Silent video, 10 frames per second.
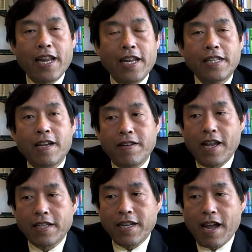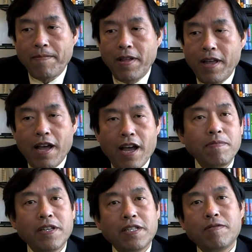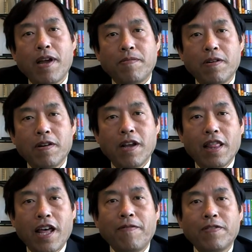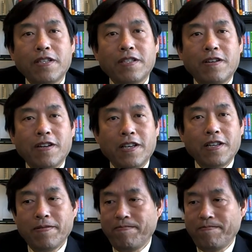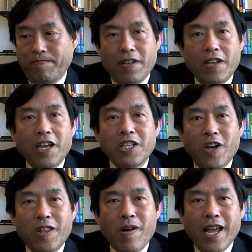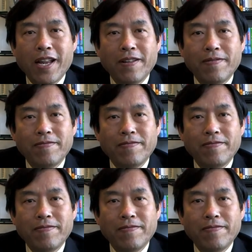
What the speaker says: And until next time, please remember, life is a journey. Enjoy the ride.